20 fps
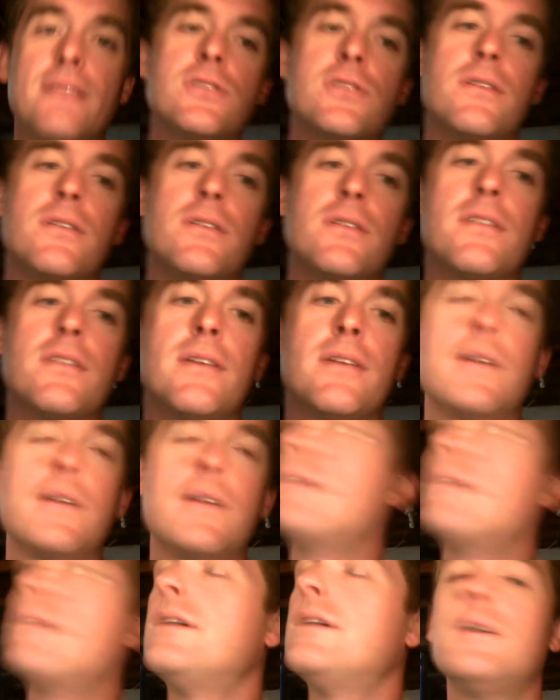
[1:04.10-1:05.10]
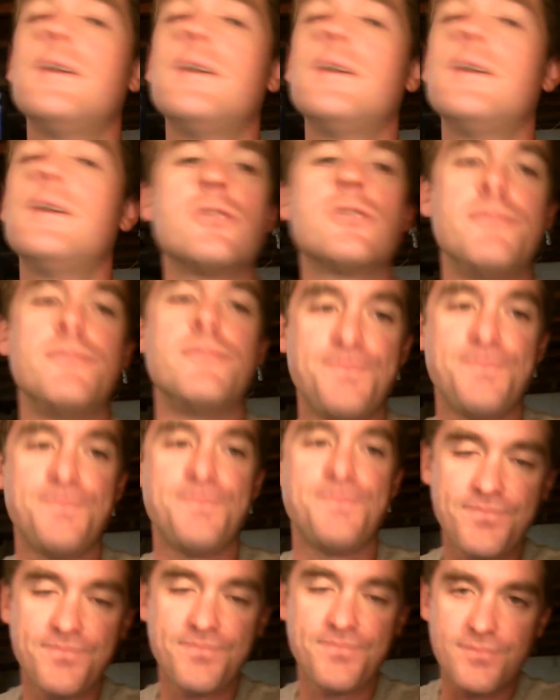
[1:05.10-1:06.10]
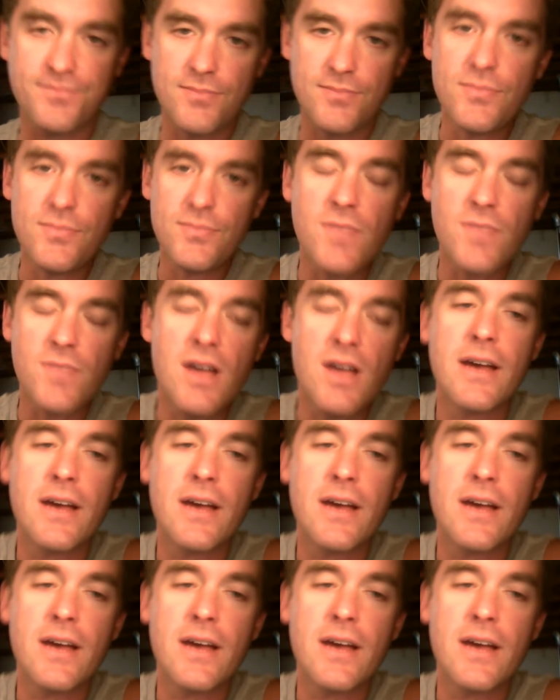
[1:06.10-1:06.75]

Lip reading: turn this light on. So I